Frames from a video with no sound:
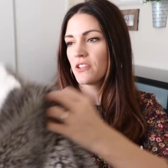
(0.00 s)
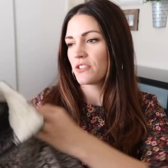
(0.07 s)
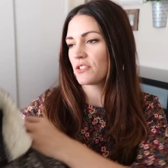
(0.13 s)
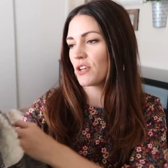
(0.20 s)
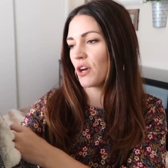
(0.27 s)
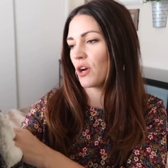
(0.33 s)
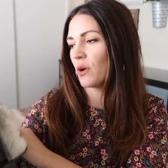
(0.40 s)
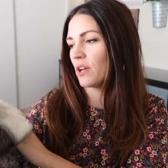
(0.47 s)

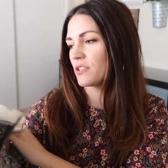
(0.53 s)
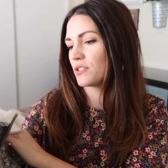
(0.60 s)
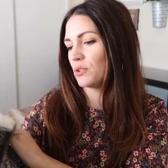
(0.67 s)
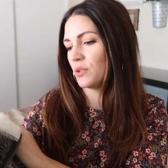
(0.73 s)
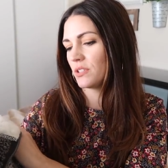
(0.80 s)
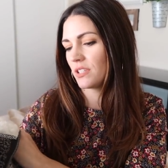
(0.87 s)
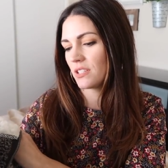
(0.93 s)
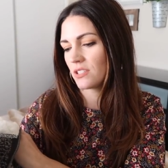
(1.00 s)
So as
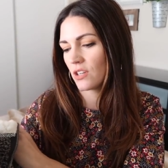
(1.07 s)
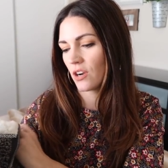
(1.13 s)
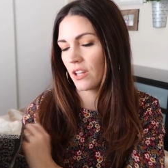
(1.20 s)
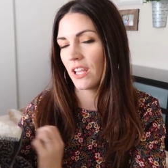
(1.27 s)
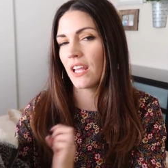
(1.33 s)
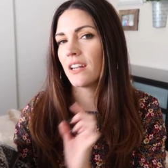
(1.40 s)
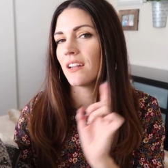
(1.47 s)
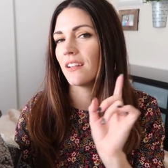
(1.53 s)
soon as it
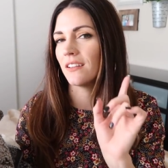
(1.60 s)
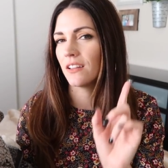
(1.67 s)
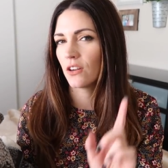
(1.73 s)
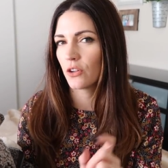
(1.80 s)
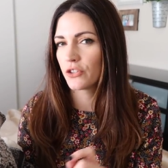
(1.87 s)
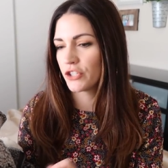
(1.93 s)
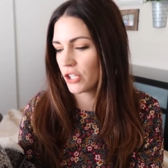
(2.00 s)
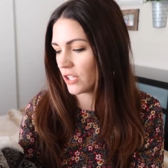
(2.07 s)
started getting a
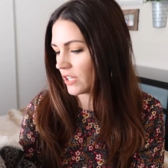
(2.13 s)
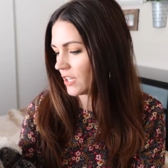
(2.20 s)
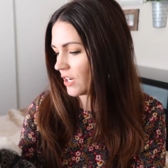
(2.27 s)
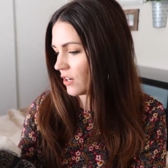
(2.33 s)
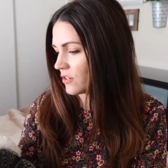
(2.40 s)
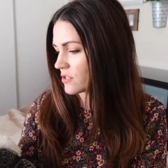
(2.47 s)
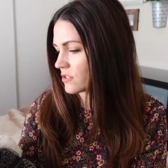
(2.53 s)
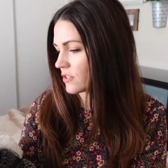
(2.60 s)
little chilly
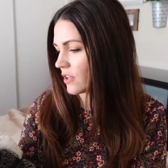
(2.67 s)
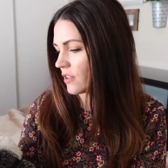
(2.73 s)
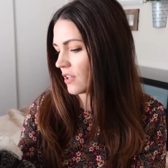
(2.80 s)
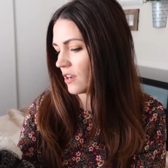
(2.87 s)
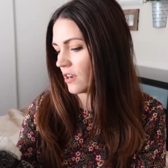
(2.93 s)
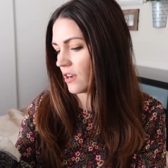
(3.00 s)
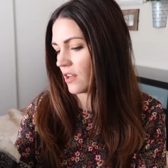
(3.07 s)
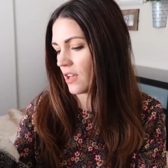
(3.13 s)
here in
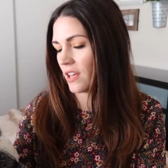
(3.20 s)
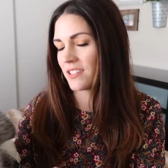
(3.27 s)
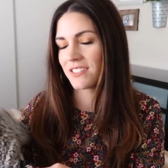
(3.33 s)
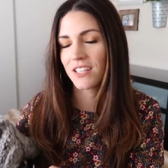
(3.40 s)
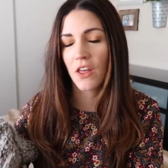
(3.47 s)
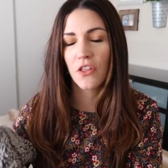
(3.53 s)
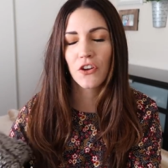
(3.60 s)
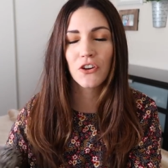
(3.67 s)

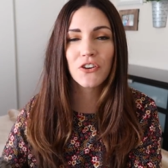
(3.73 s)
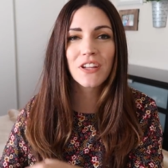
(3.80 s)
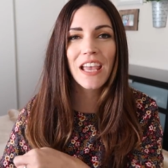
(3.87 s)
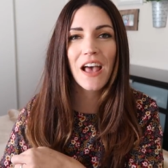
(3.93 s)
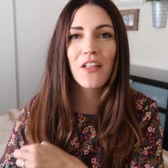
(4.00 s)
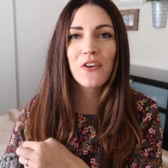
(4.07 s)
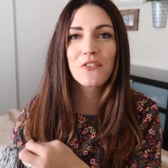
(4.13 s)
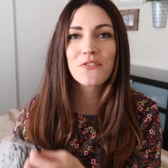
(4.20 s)
Southern
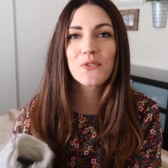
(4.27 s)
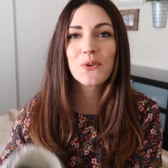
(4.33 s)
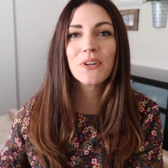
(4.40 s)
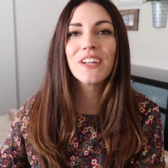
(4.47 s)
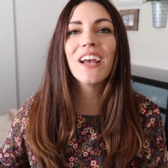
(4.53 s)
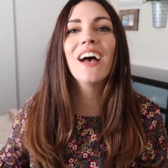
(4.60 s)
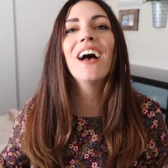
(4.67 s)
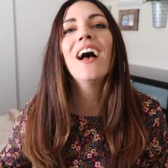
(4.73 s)

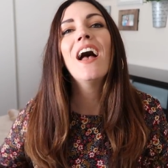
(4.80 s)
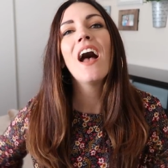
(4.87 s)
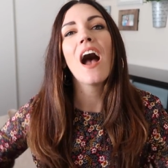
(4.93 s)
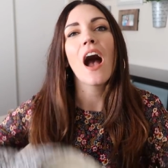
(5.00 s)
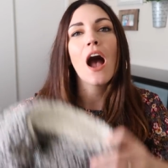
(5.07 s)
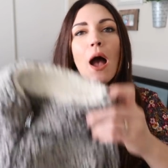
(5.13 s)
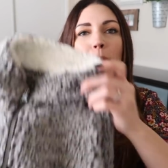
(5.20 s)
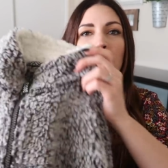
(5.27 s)
California,
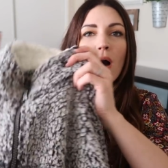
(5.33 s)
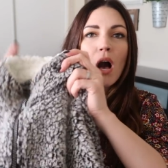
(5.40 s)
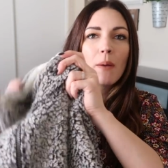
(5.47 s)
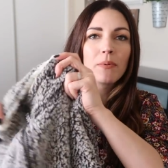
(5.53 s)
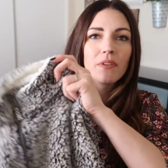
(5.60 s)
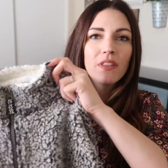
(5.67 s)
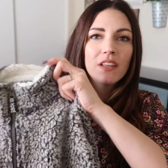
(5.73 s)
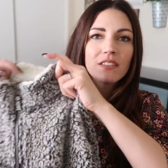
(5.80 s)
I
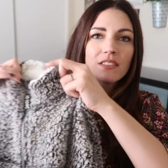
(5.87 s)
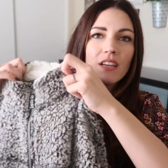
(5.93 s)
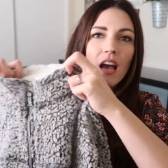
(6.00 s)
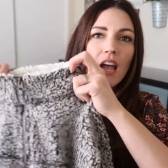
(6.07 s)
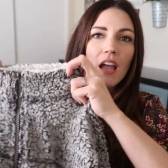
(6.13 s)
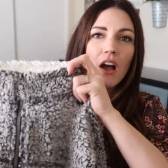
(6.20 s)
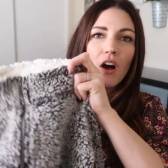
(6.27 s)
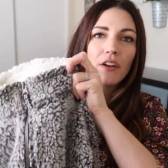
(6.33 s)
popped this
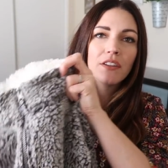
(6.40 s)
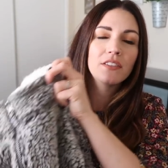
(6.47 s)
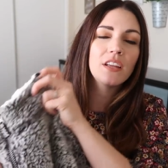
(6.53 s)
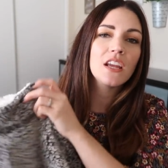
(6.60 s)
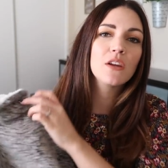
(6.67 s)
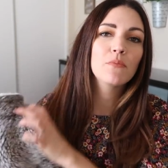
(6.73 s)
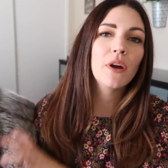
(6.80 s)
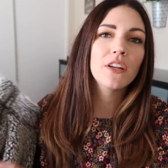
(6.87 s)
guy on to
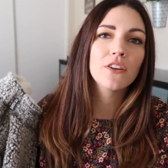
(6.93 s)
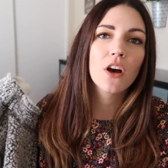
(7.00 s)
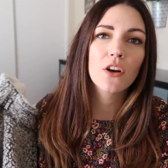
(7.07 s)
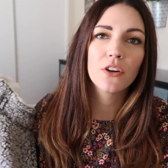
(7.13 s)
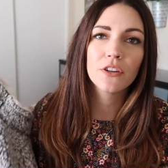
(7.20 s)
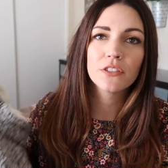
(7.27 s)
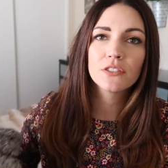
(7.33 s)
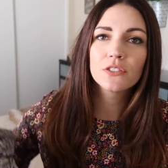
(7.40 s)
take my
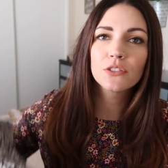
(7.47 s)
daughter to